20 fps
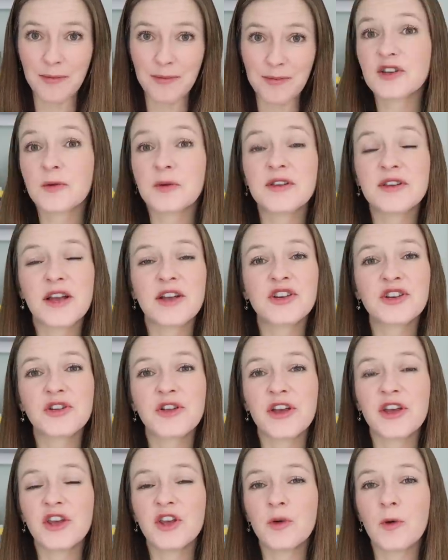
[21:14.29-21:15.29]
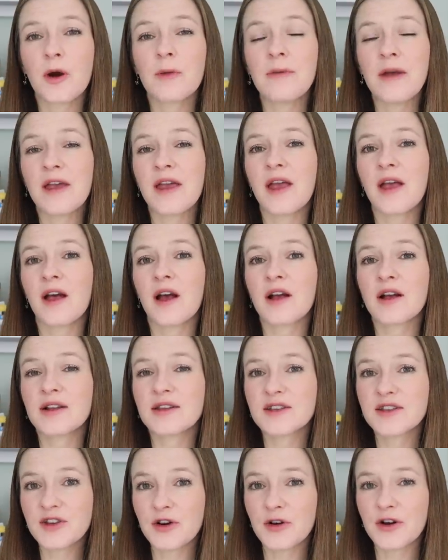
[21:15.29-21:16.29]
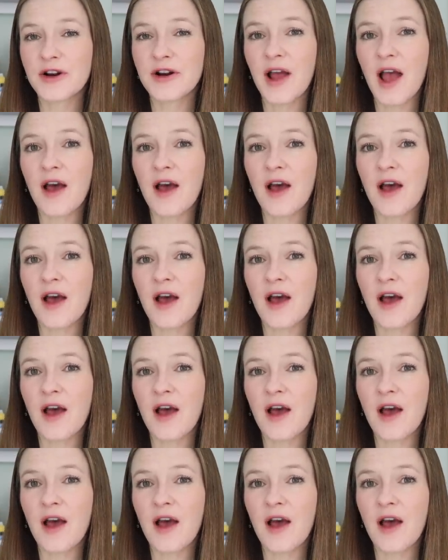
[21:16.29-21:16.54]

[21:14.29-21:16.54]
So essentially, you are making a concerted